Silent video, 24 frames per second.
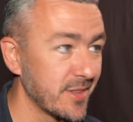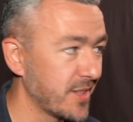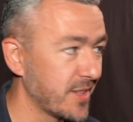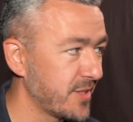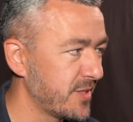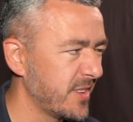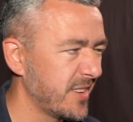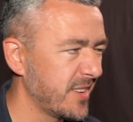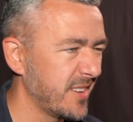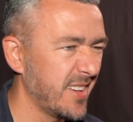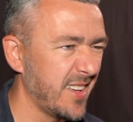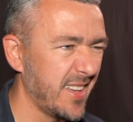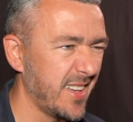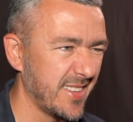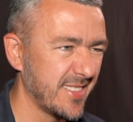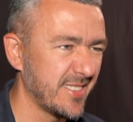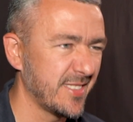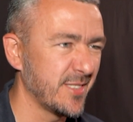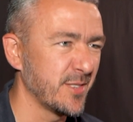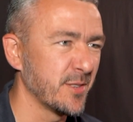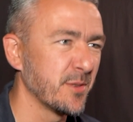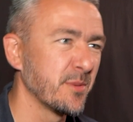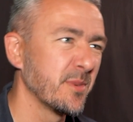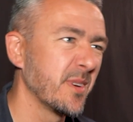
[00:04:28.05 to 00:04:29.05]
and I thought,
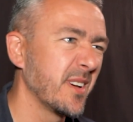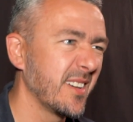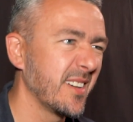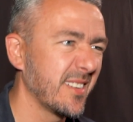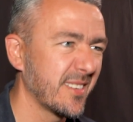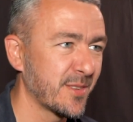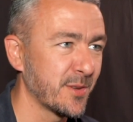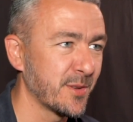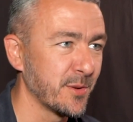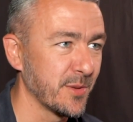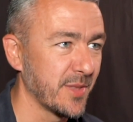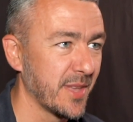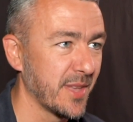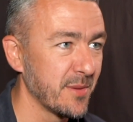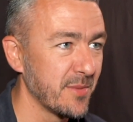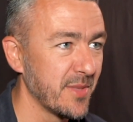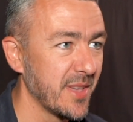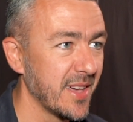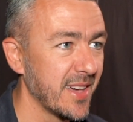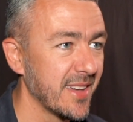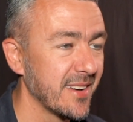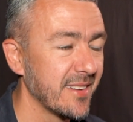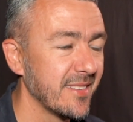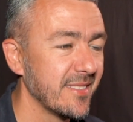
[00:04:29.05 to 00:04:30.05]
do you know what, I'll go down
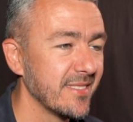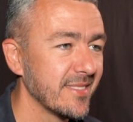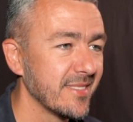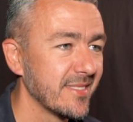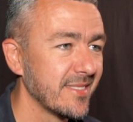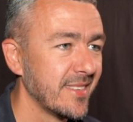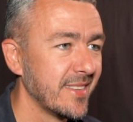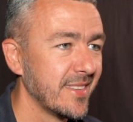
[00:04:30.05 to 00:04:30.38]
there and